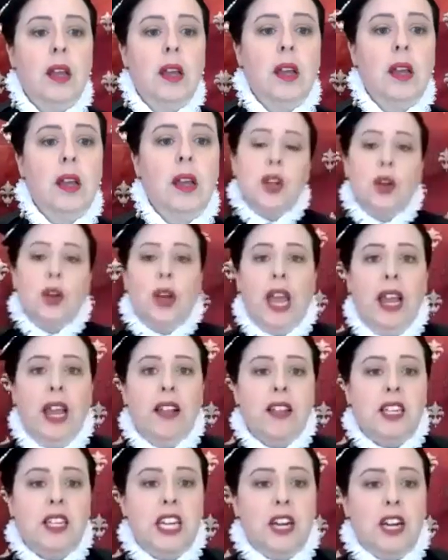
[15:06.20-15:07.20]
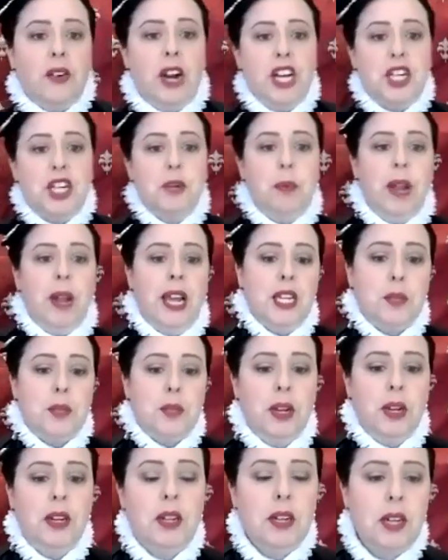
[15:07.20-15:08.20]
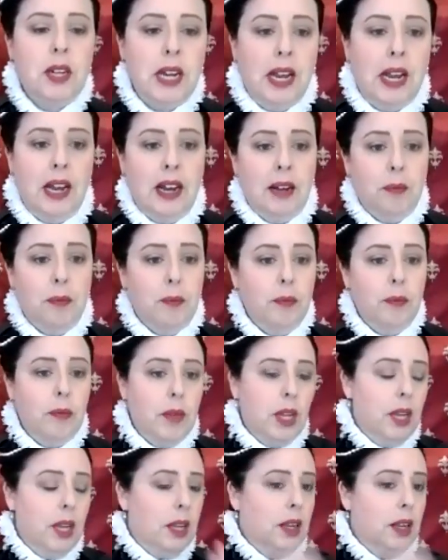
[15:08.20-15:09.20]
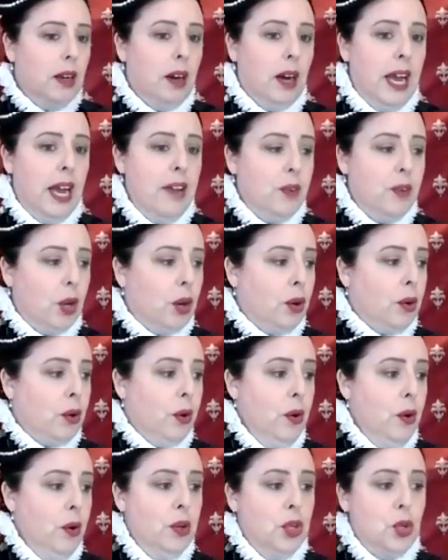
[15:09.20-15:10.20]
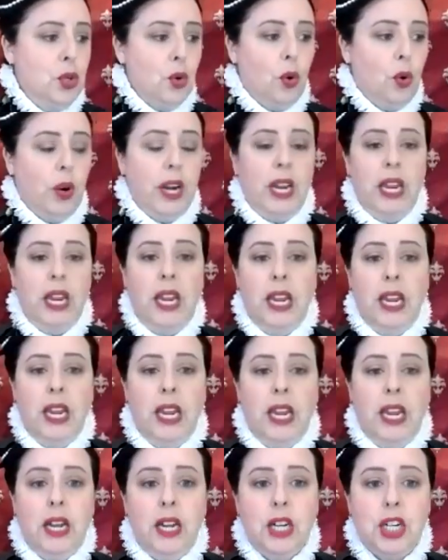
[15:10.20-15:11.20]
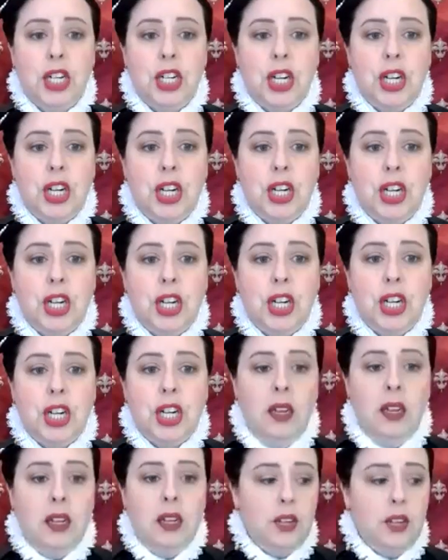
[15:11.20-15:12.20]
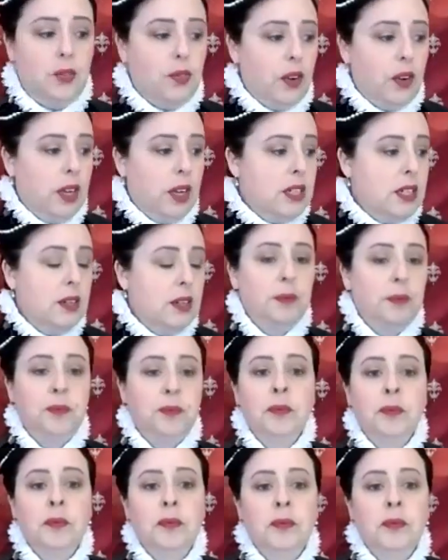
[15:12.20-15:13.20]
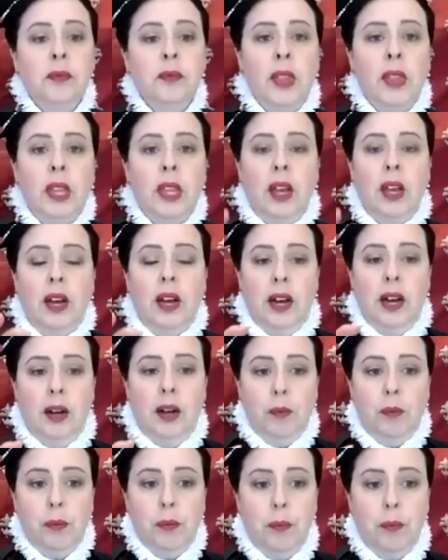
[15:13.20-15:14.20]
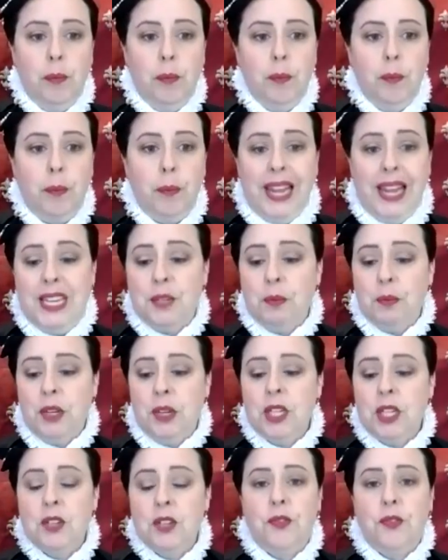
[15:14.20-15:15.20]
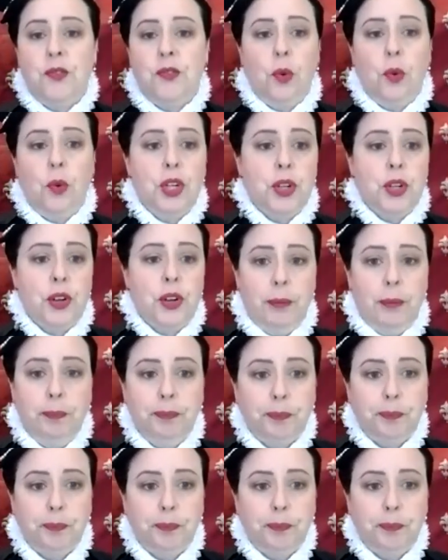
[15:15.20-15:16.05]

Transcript: So looking at the decoration placement, I have a crude drawing here showing the different placements for trim.